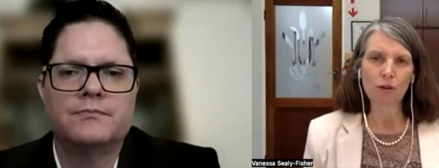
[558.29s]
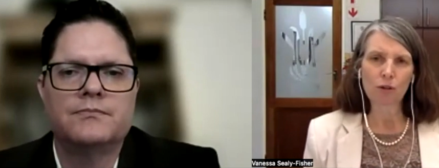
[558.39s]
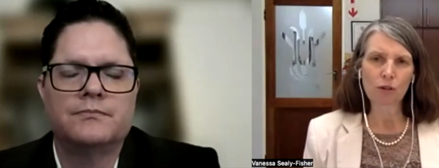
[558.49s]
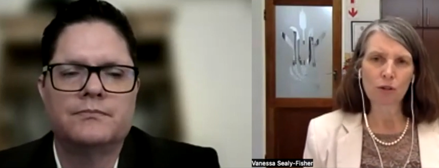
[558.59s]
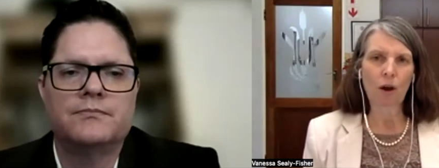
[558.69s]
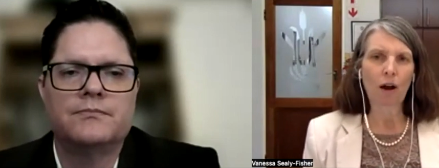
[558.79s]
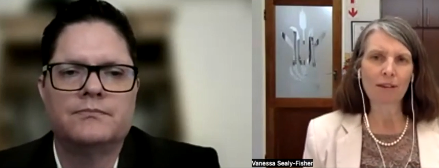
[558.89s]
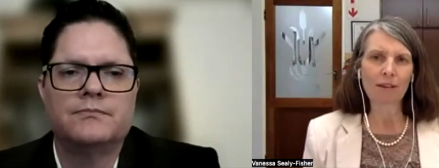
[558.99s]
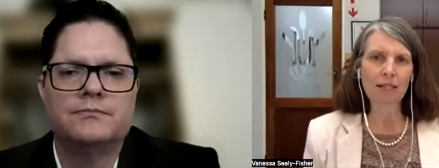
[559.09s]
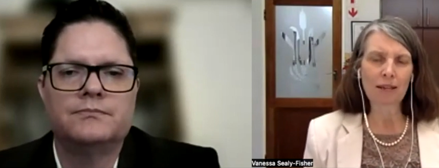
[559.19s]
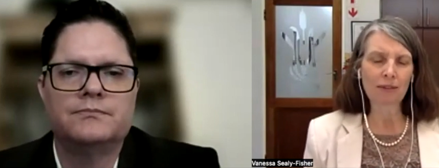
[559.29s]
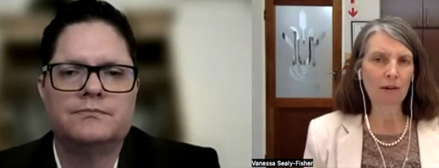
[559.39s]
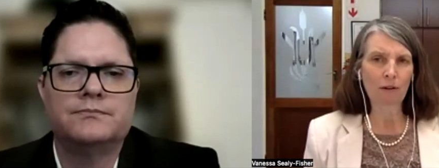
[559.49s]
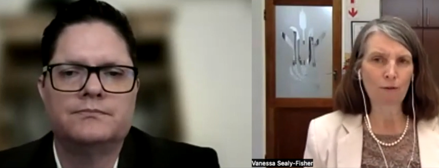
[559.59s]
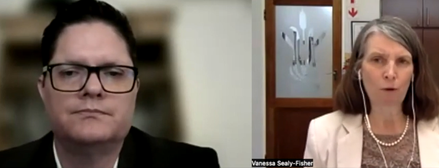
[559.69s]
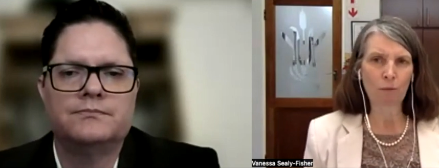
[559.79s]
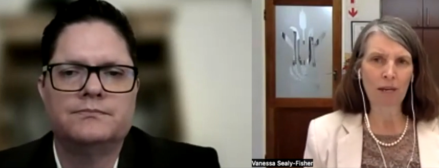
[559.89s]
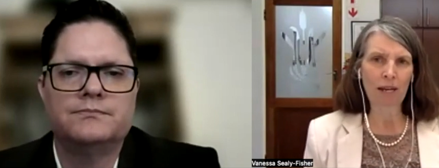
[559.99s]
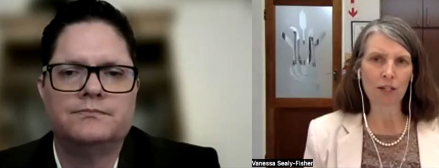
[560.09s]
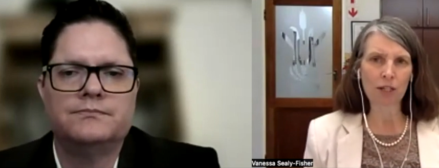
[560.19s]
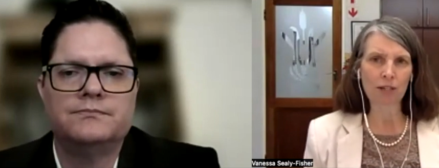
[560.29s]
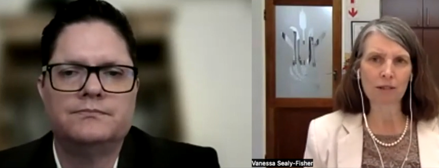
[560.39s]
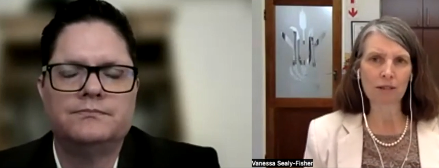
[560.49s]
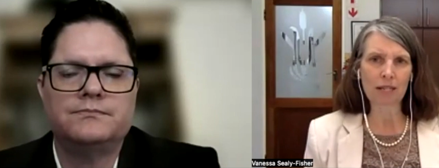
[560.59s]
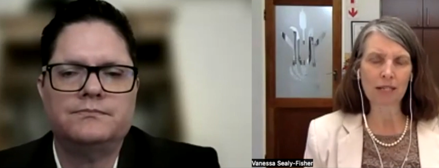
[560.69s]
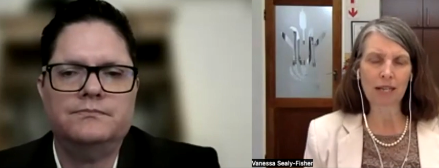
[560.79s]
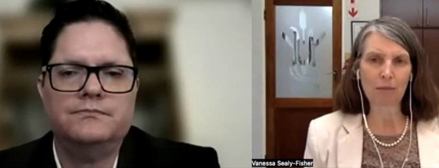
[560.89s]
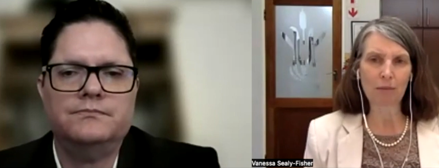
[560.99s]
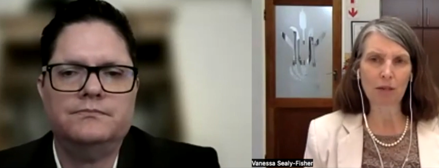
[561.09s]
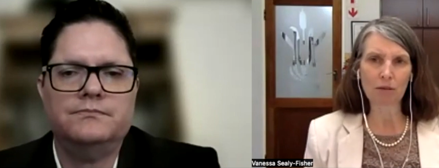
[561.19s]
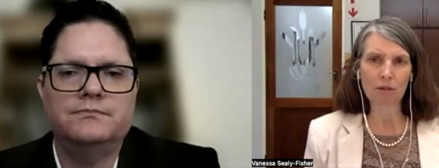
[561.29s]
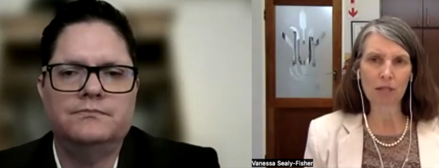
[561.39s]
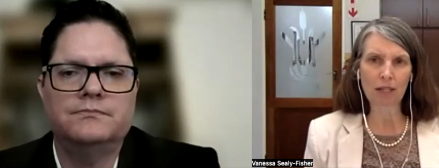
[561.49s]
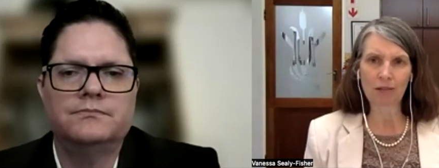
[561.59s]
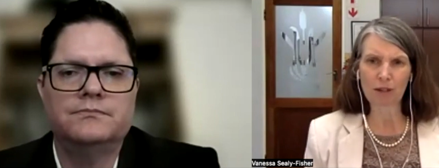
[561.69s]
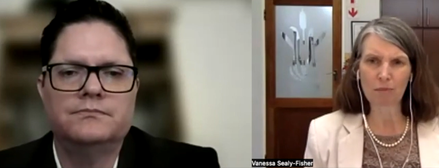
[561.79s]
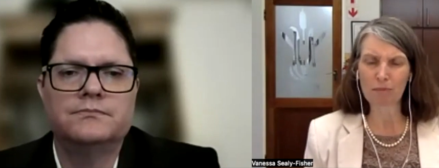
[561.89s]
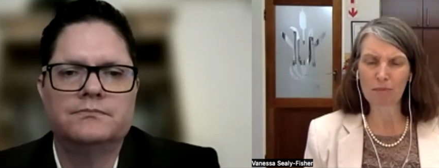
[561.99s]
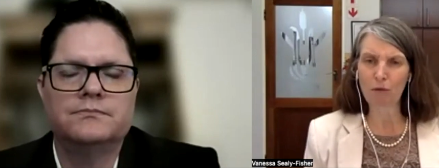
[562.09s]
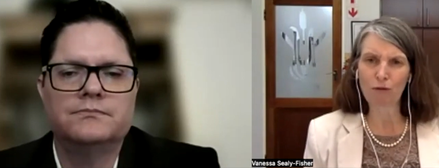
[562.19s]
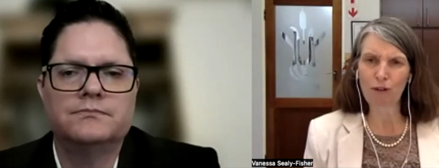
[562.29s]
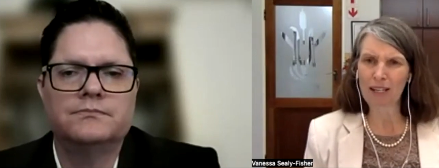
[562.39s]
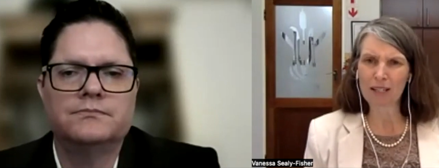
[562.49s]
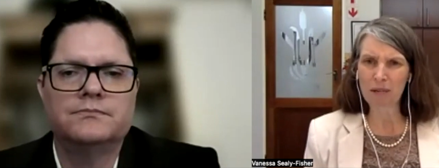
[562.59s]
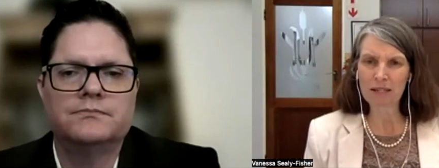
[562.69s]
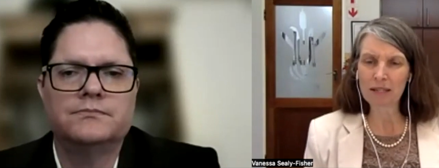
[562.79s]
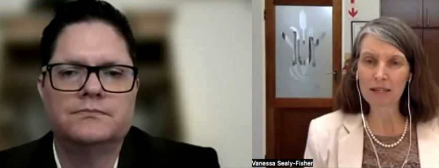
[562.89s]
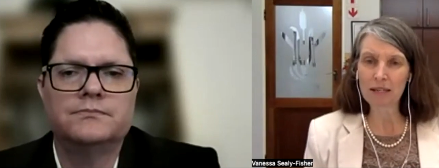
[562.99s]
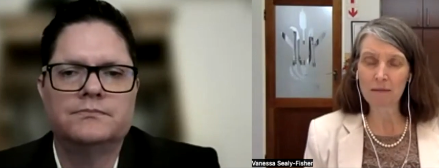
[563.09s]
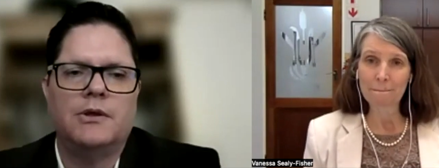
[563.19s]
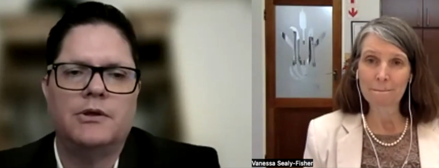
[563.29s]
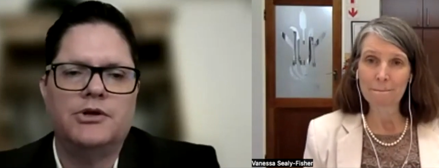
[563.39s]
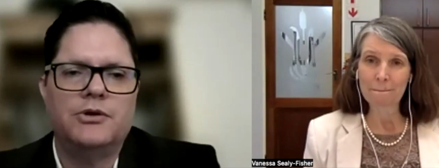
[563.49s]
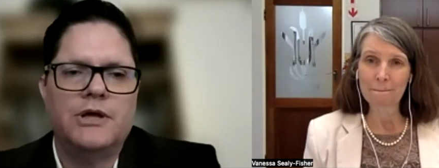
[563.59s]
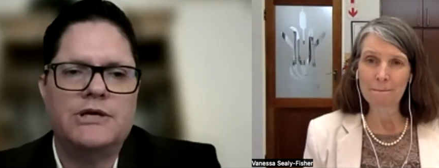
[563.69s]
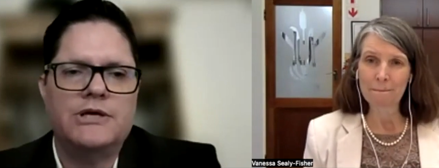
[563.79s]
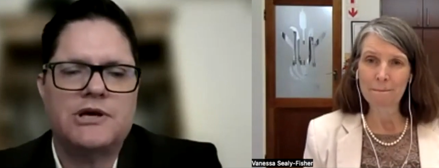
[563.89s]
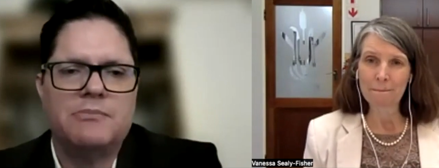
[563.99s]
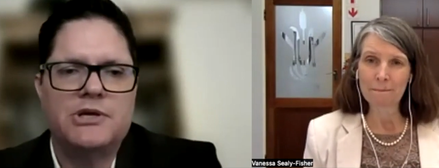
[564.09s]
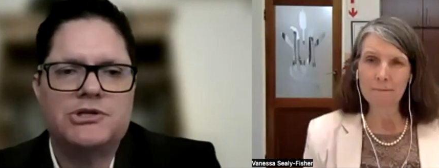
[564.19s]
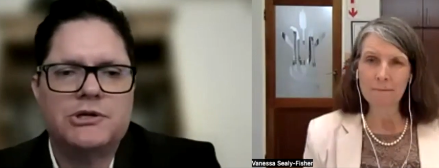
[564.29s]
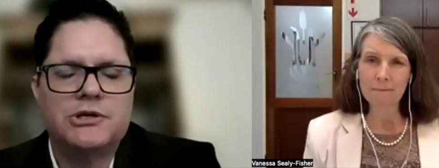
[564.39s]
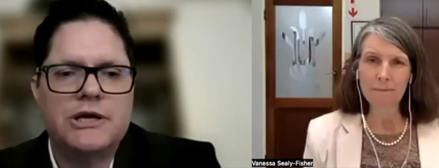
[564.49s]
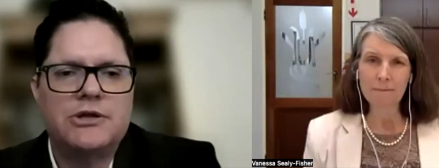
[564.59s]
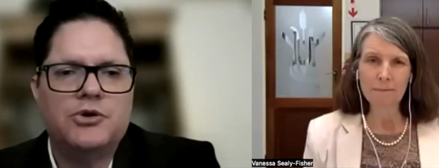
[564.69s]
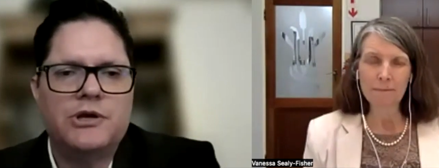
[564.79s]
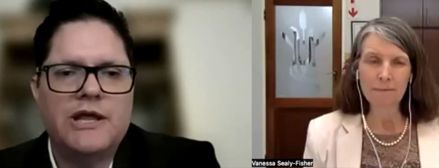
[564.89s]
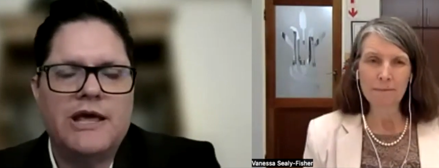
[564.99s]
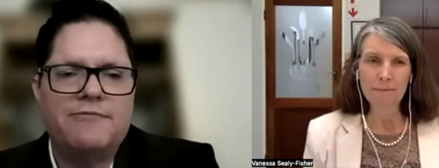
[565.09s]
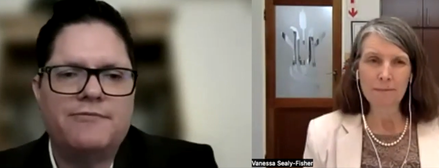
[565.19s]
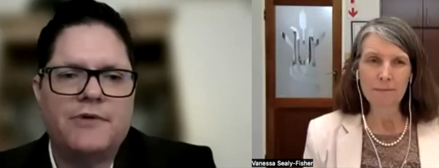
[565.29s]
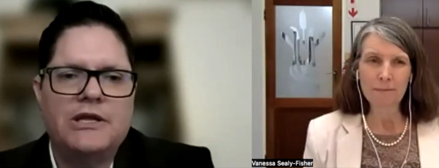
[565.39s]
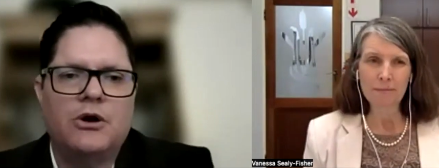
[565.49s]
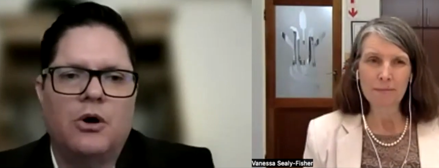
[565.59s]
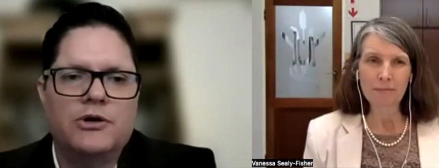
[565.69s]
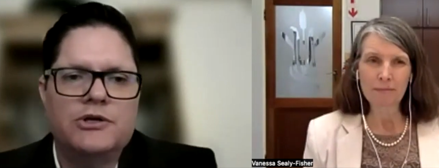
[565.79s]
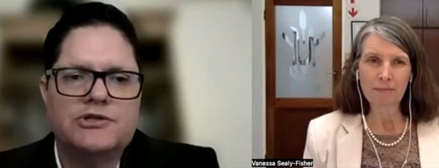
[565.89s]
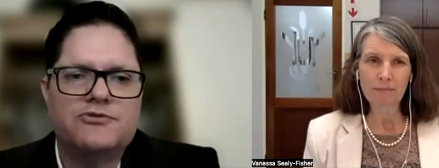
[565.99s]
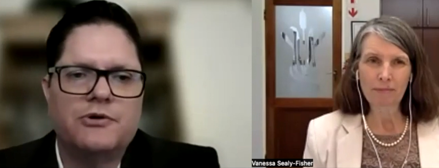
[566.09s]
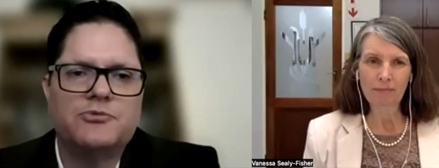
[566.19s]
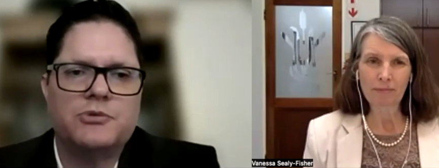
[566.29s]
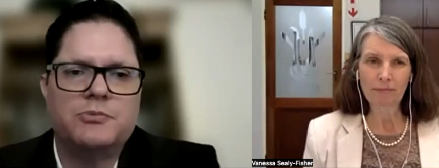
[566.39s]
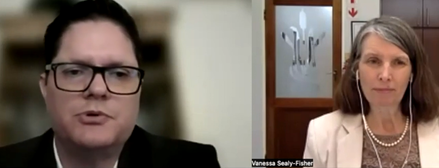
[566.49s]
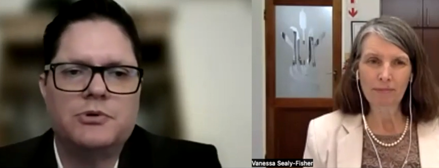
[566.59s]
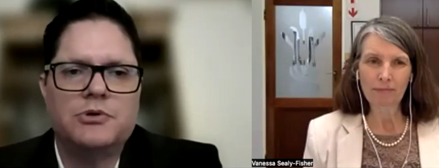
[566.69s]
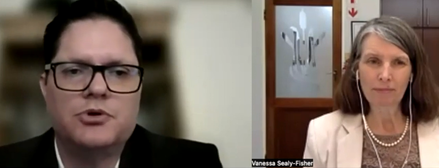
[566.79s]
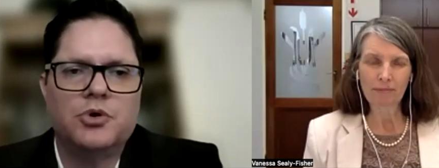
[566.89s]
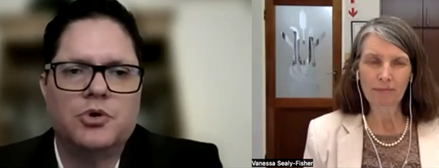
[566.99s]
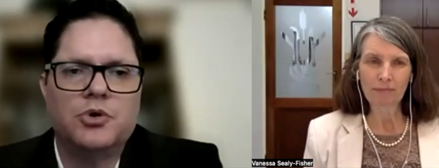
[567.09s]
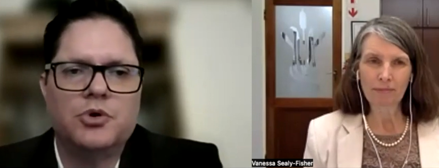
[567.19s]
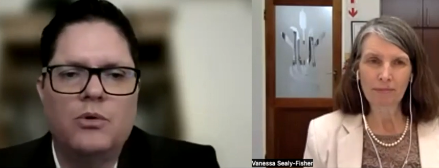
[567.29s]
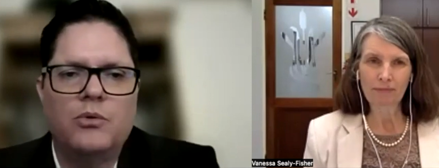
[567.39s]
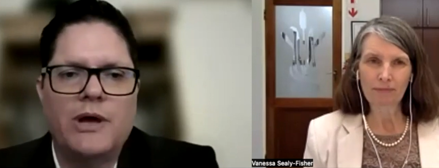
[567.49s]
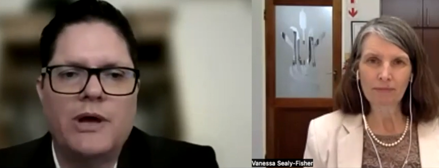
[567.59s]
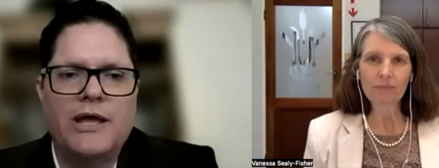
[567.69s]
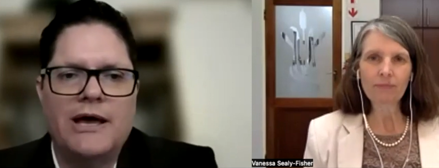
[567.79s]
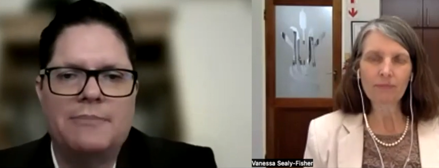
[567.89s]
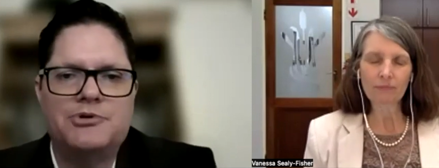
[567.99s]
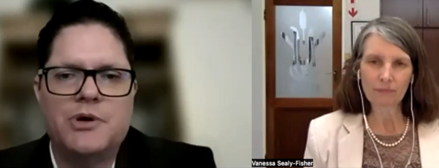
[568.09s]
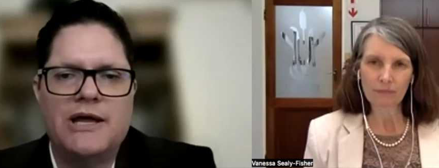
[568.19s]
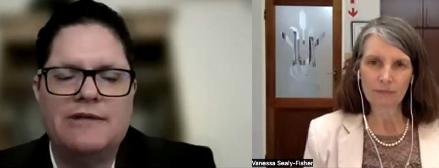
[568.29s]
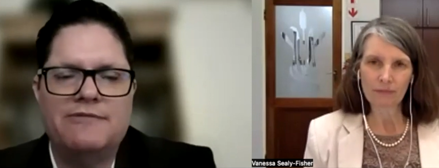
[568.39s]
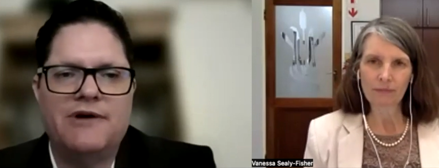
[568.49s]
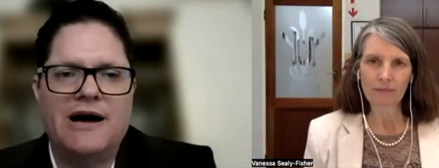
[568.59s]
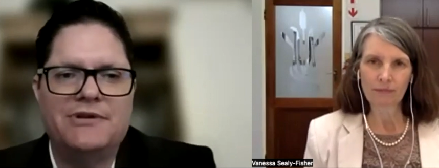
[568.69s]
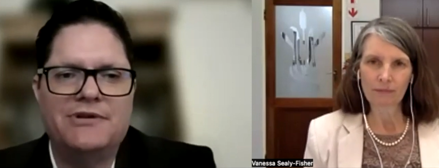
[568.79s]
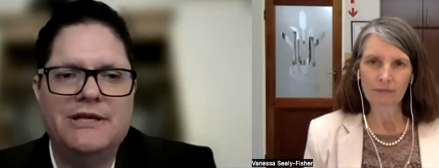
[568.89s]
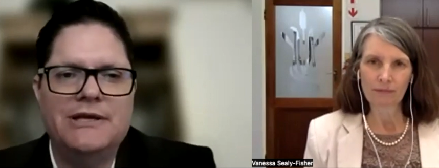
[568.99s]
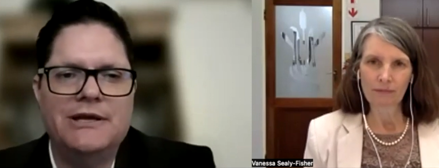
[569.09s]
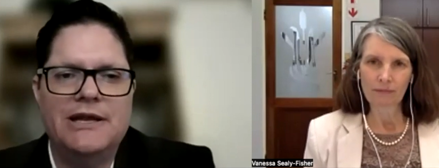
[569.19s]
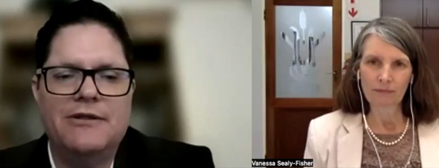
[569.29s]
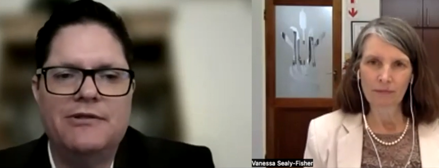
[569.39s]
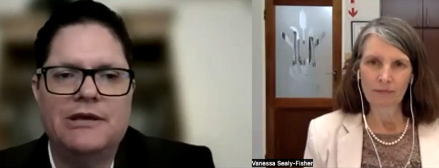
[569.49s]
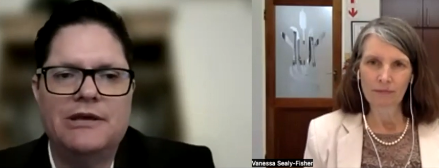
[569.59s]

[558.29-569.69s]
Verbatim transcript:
Speaker 1: so obviously there are formulations that can be used that give it a bit more flexibility.
Speaker 2: As I mentioned, uh, you can have any hardness from triple naught A all the way up to 85D and anything